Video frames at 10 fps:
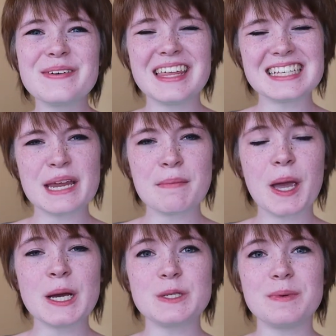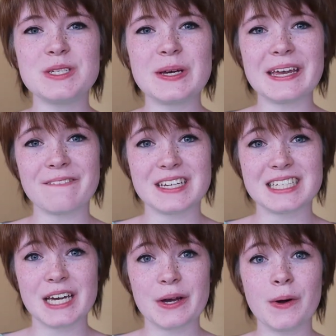this time I'm going to be doing a
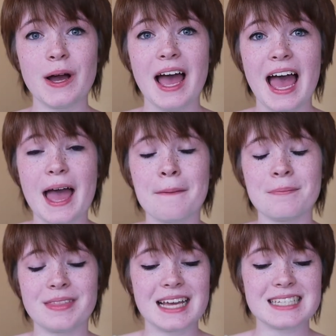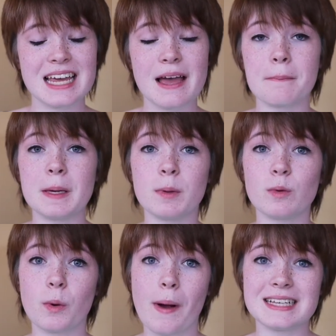video that
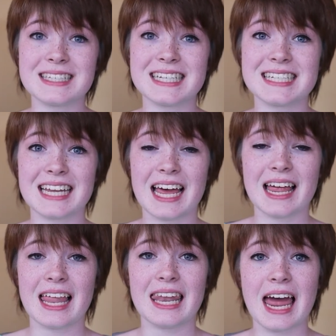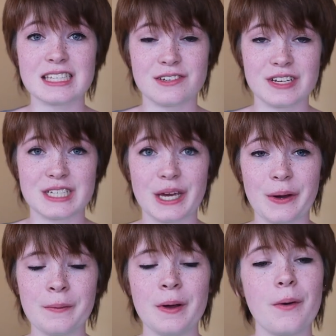people requested last
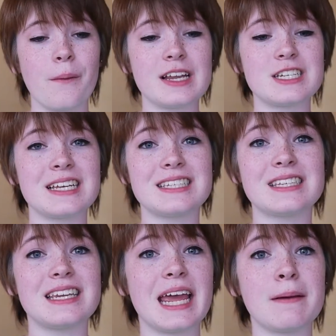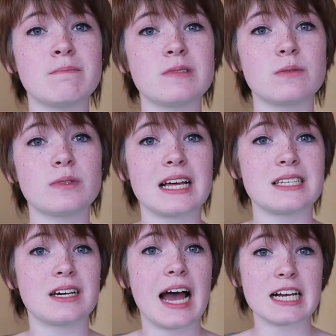video, which is names
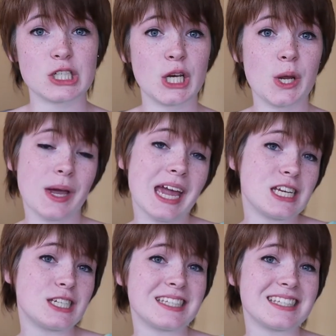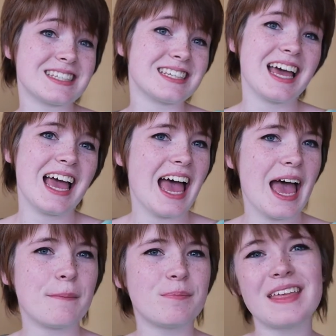that are actually locations.
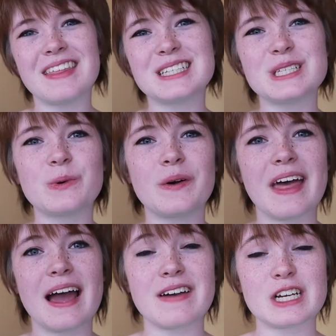And this is the one that